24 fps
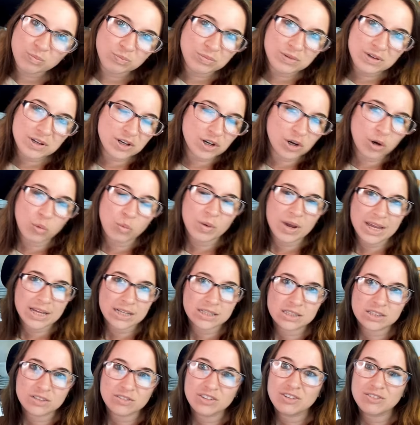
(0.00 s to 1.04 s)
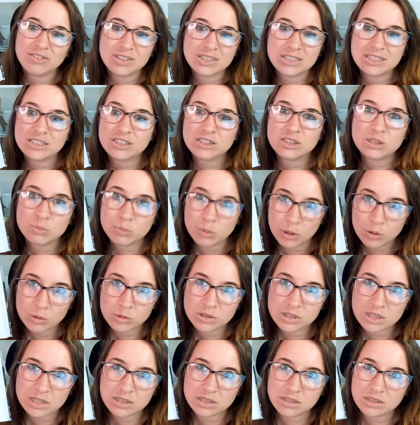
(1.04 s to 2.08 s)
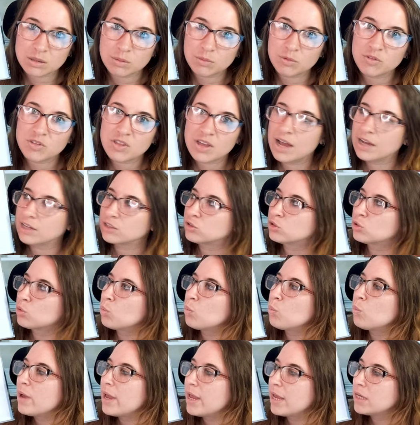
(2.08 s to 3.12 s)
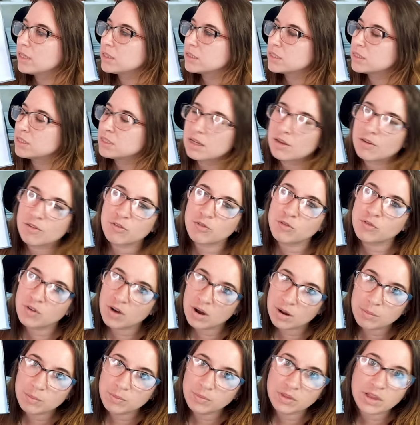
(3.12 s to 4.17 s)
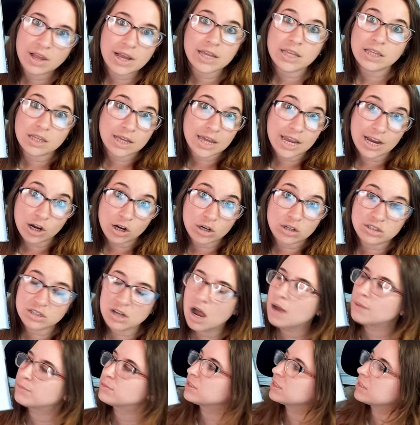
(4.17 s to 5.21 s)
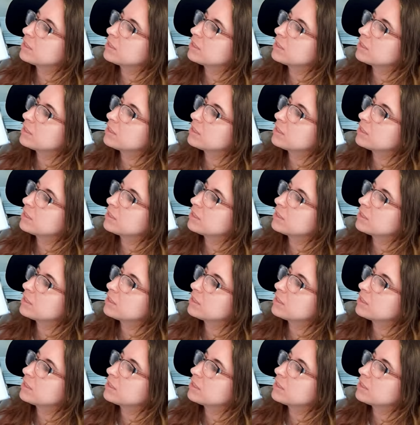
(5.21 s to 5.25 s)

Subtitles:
you know, ways of even disposing some of the extra waste from like the carrot tops,